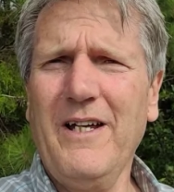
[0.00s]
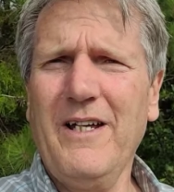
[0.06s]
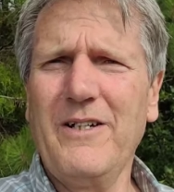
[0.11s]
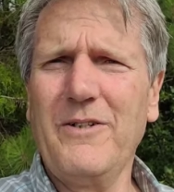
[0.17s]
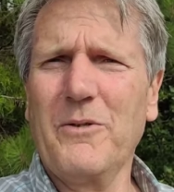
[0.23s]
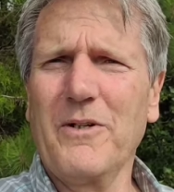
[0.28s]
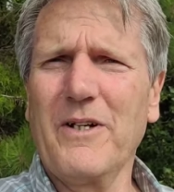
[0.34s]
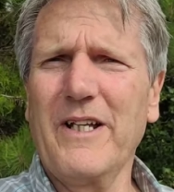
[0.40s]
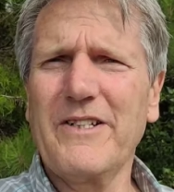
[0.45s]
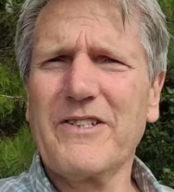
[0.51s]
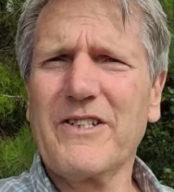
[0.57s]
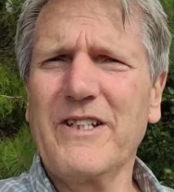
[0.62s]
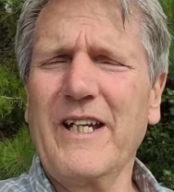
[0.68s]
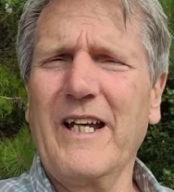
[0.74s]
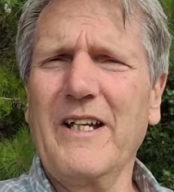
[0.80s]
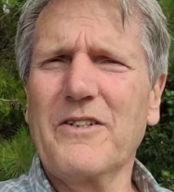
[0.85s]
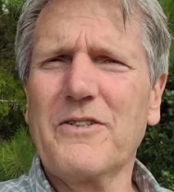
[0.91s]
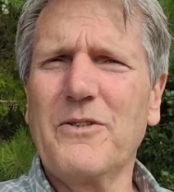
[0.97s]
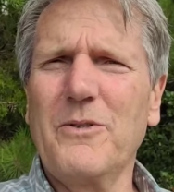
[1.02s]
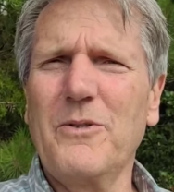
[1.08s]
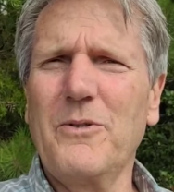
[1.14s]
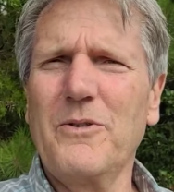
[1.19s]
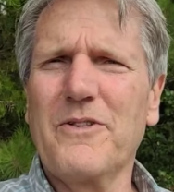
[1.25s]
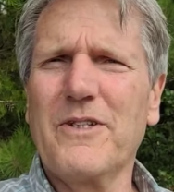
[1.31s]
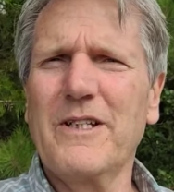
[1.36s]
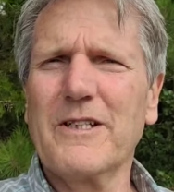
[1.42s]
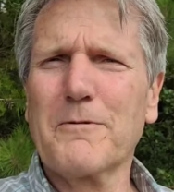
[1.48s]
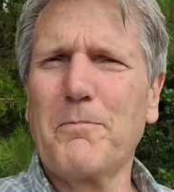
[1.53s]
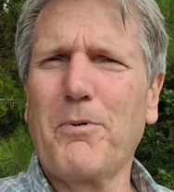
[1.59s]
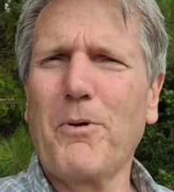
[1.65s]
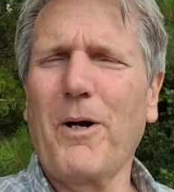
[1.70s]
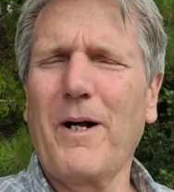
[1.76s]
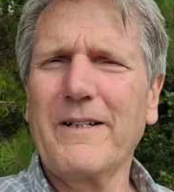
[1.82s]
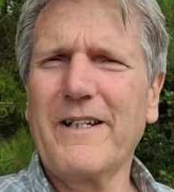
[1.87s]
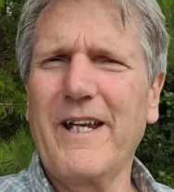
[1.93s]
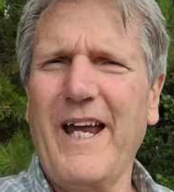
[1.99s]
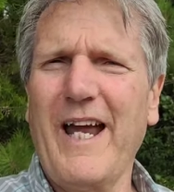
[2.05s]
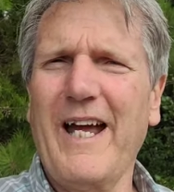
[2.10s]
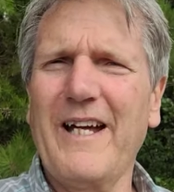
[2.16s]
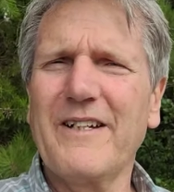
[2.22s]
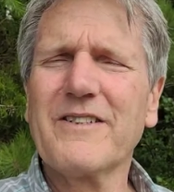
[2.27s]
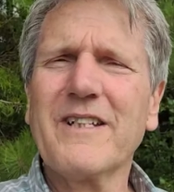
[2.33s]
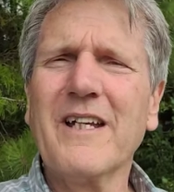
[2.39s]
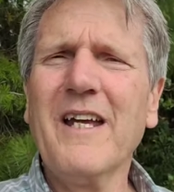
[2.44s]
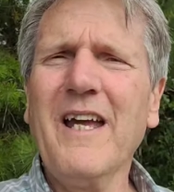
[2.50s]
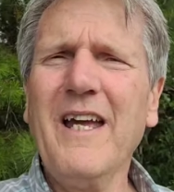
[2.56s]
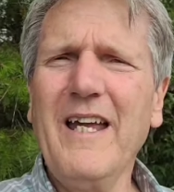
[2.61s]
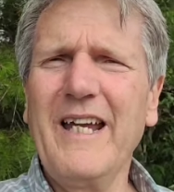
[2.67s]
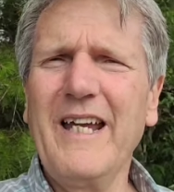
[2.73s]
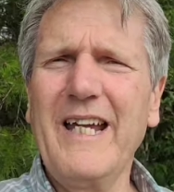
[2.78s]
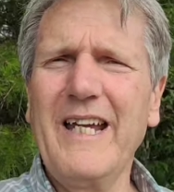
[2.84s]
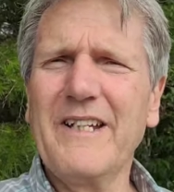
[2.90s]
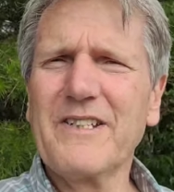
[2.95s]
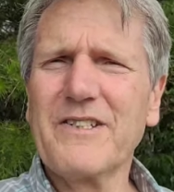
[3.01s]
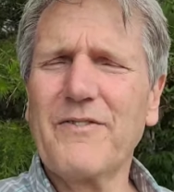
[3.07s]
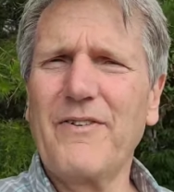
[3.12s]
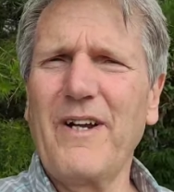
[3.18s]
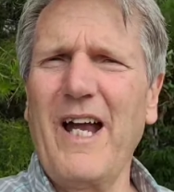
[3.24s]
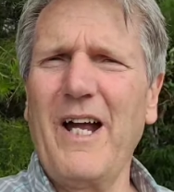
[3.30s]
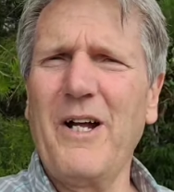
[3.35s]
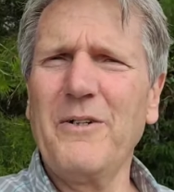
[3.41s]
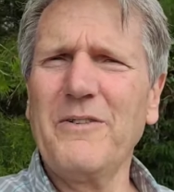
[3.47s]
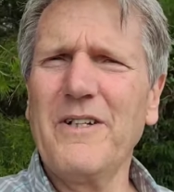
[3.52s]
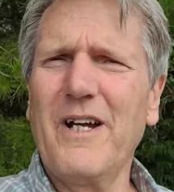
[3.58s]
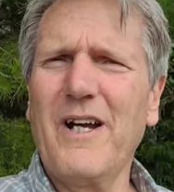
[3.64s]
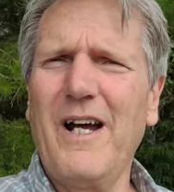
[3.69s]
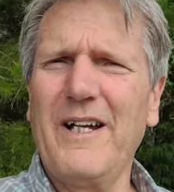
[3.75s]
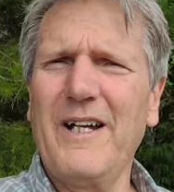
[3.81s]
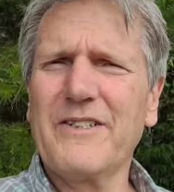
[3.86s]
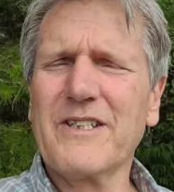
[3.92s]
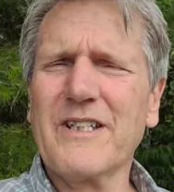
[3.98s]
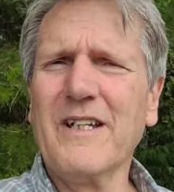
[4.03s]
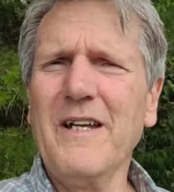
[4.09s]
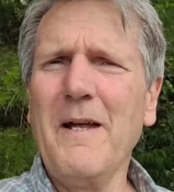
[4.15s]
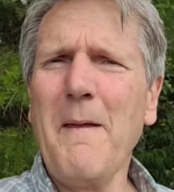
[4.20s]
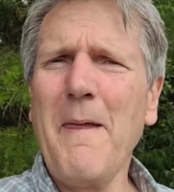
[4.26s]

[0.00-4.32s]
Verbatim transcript: who are listening to this broadcast. He has found us.